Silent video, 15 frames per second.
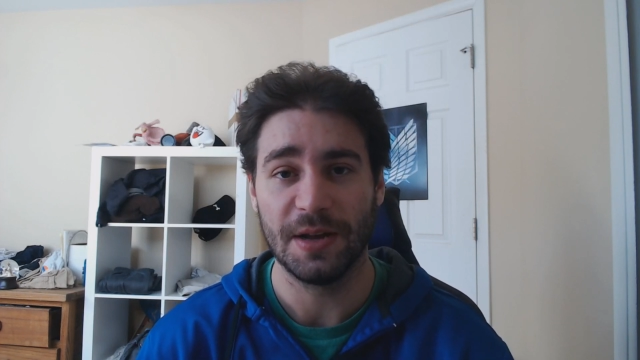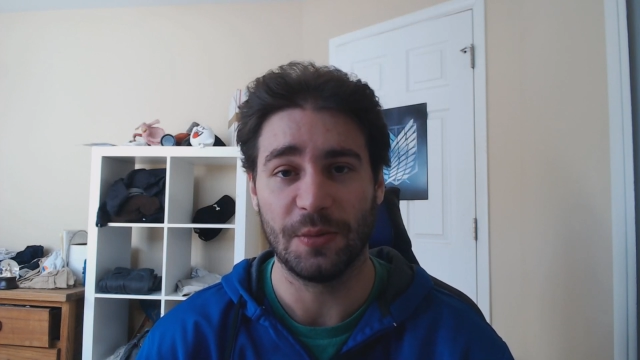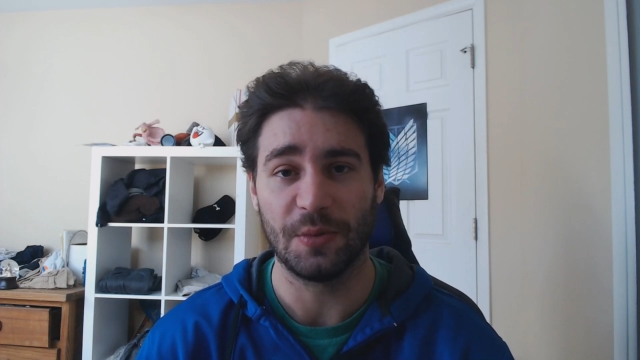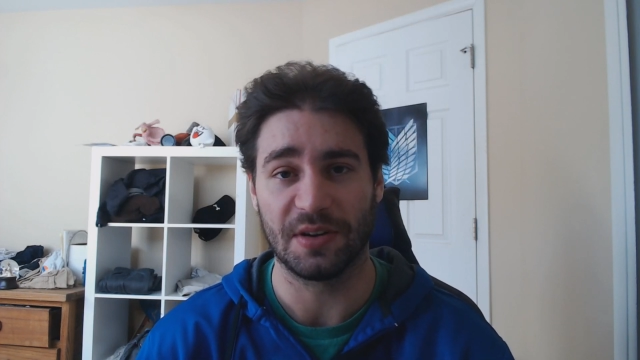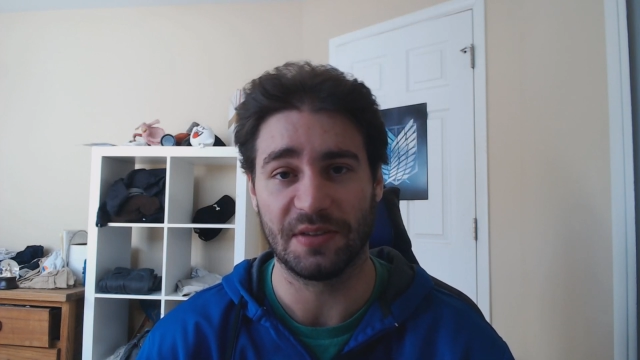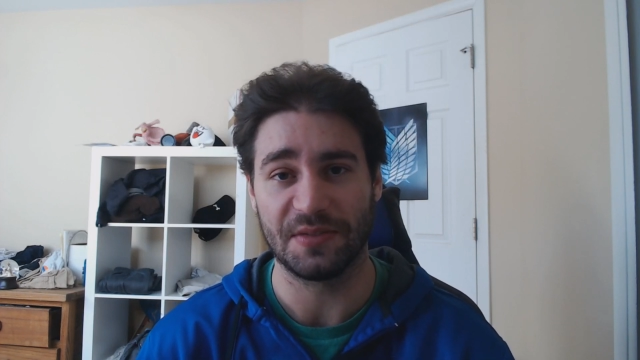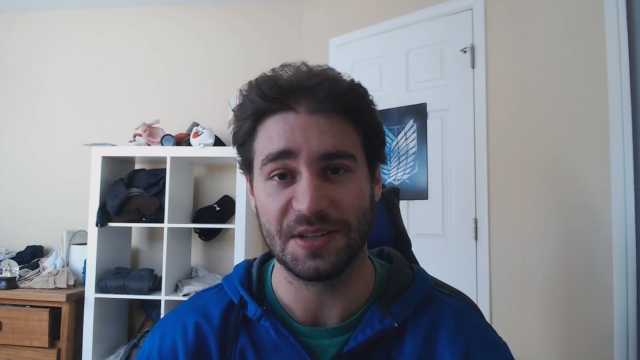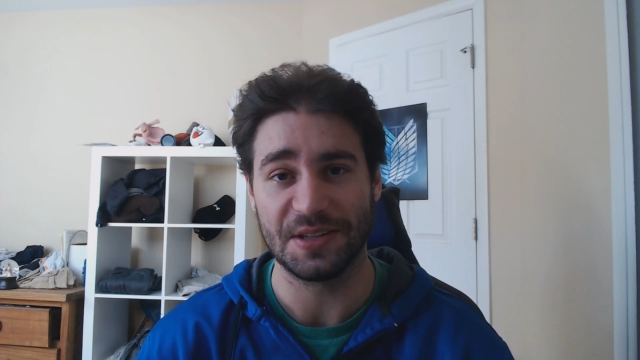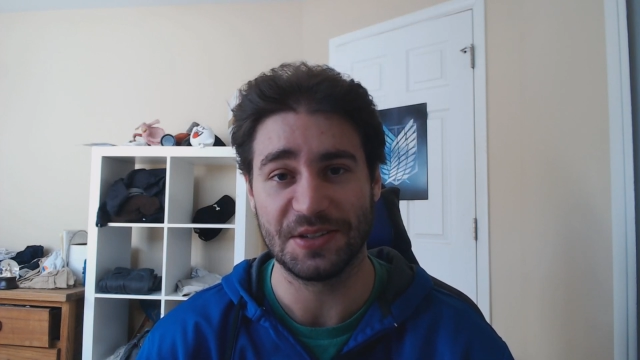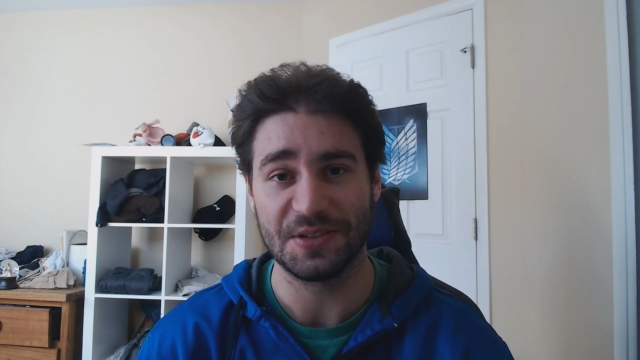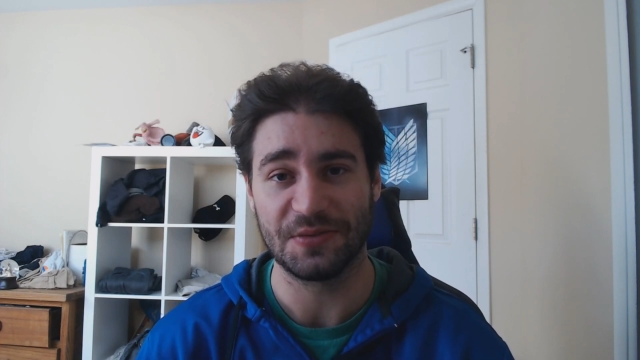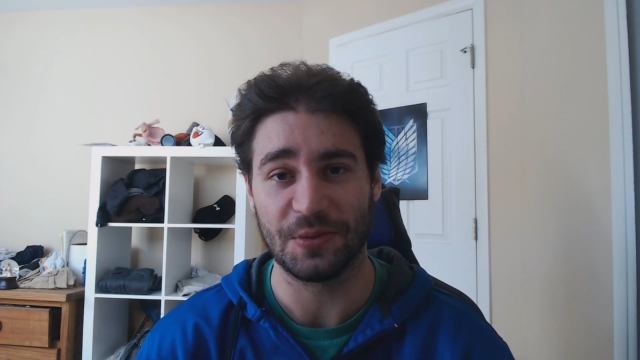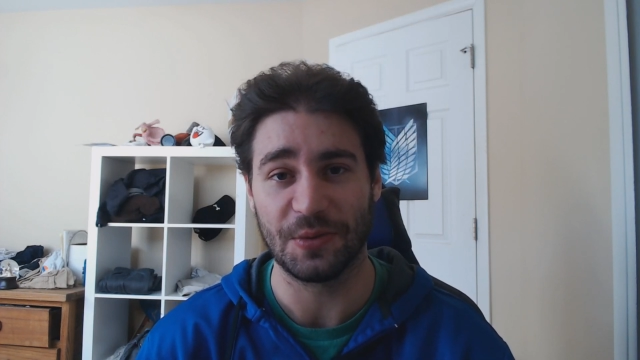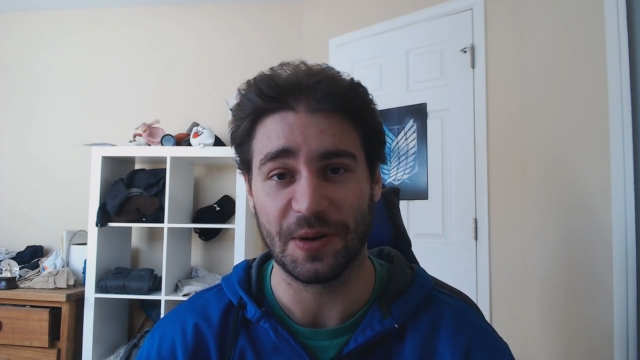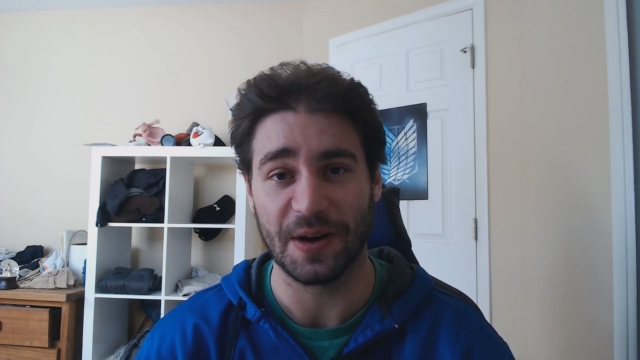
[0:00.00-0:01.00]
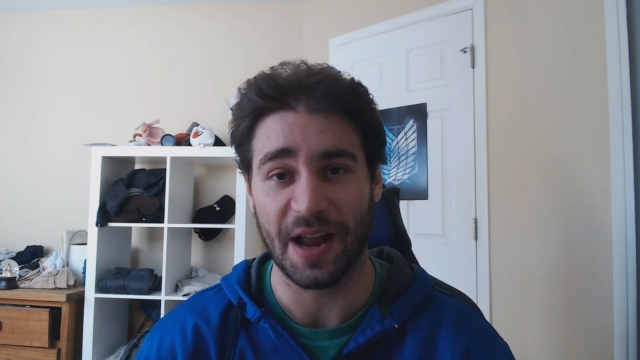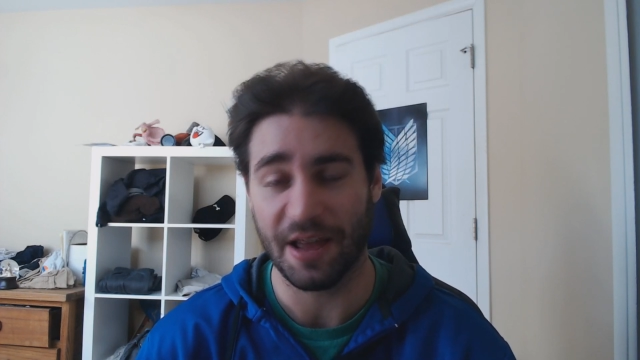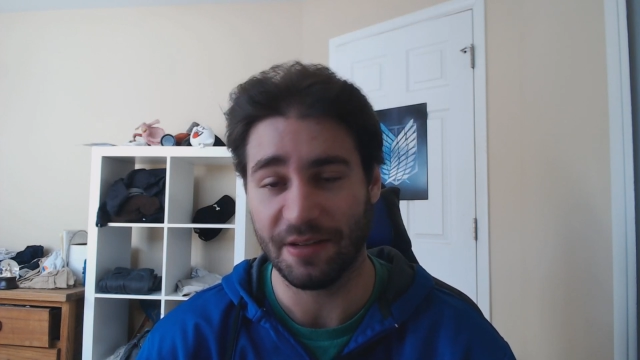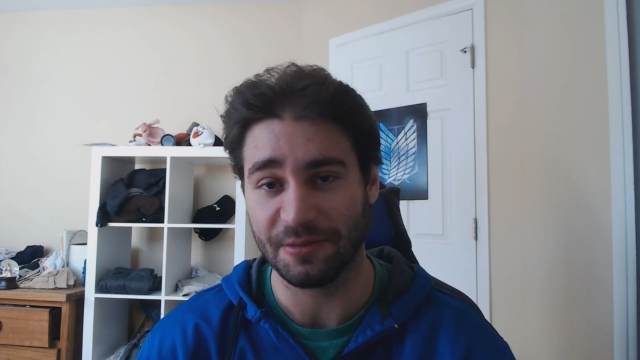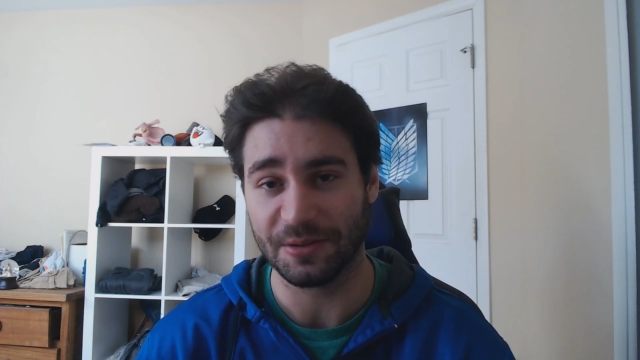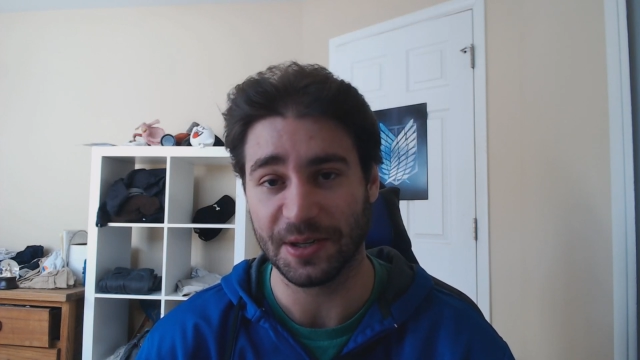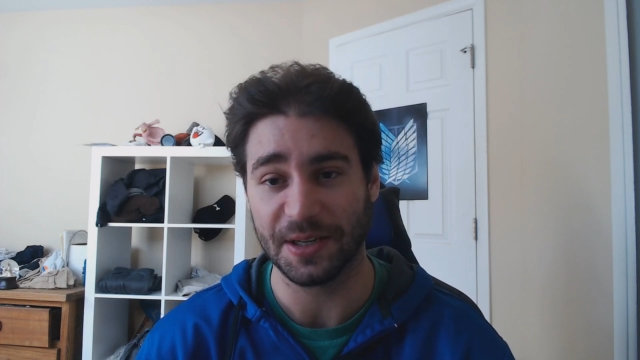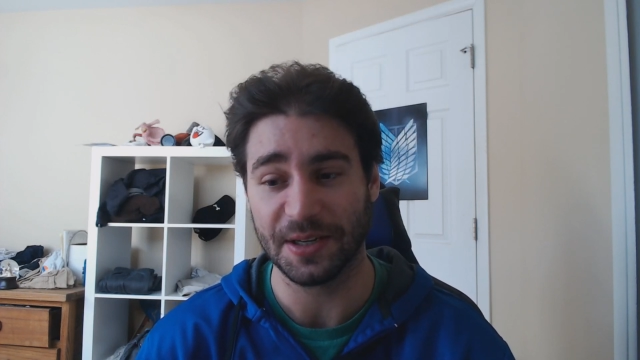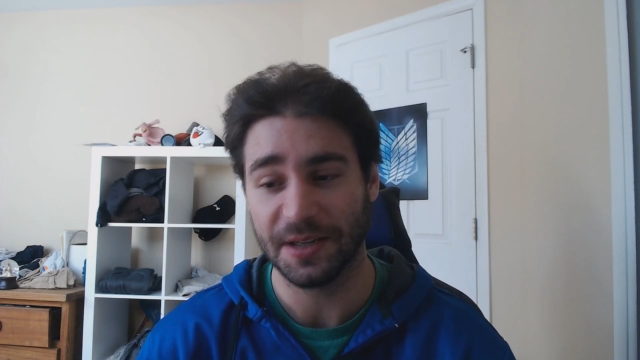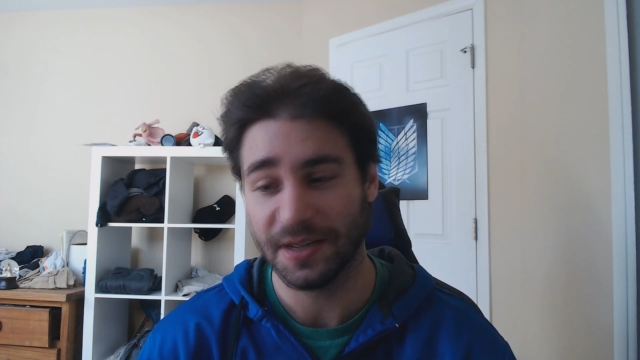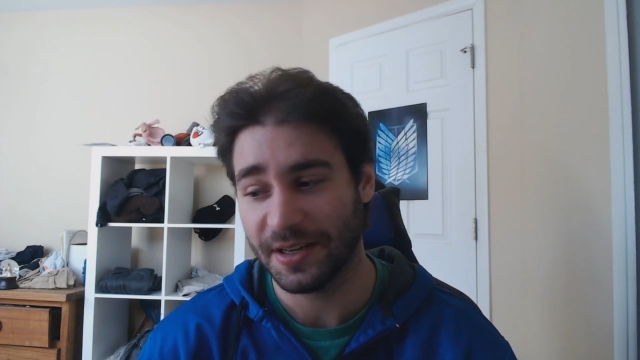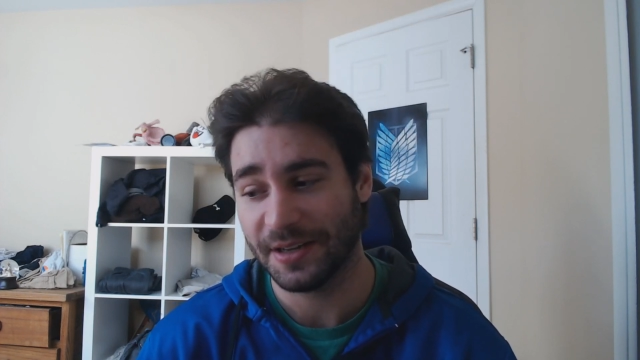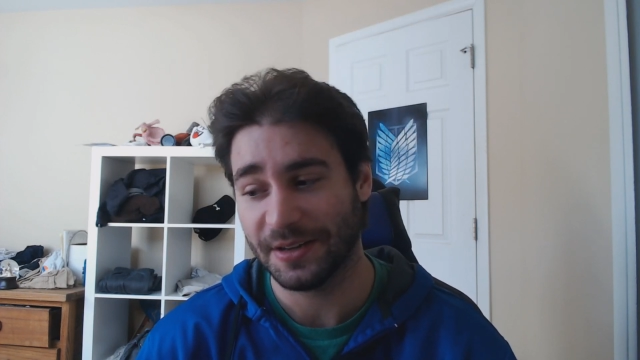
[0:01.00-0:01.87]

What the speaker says: one of these for every